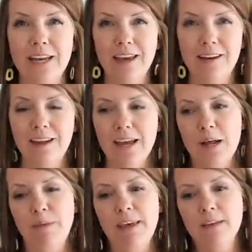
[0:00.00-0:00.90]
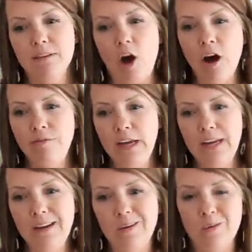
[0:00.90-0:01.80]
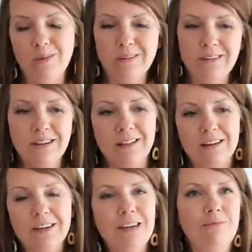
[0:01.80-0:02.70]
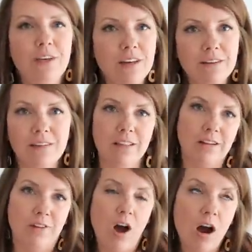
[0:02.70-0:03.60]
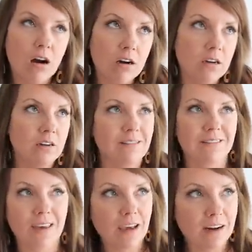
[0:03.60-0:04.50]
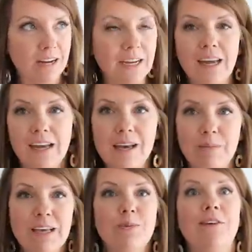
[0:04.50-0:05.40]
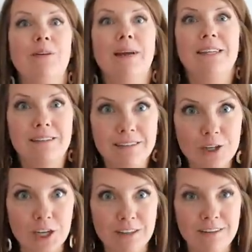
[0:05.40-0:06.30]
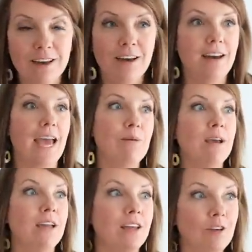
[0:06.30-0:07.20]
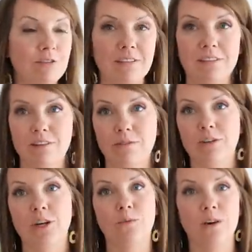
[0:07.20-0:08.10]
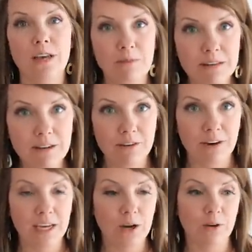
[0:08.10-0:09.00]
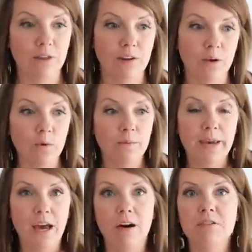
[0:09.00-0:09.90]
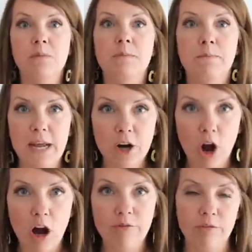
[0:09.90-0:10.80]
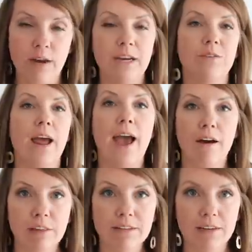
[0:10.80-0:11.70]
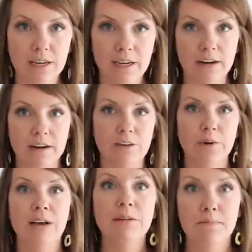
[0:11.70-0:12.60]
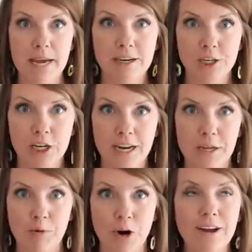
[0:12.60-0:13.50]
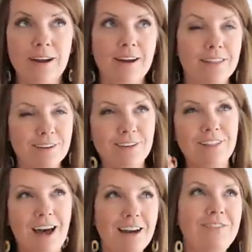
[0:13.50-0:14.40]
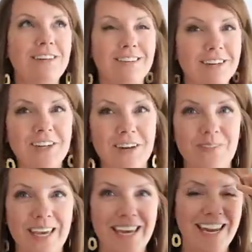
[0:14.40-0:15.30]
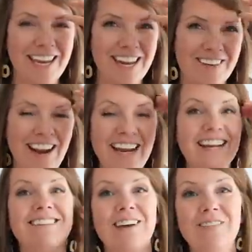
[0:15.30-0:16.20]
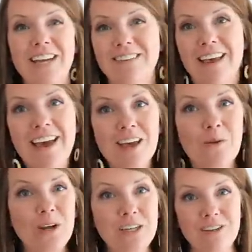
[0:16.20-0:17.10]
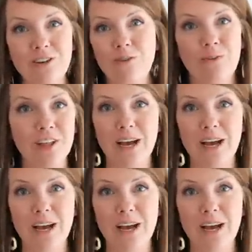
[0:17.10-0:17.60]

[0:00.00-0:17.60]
again, because often decluttering feels a little hard, scary, because we have to make decisions. Am I gonna use this in the future? Will I miss it if I get rid of it? Will my house be better off if I don't have this in here and don't have to manage it anymore? There's a lot of decision making in it, right? And some days we just don't feel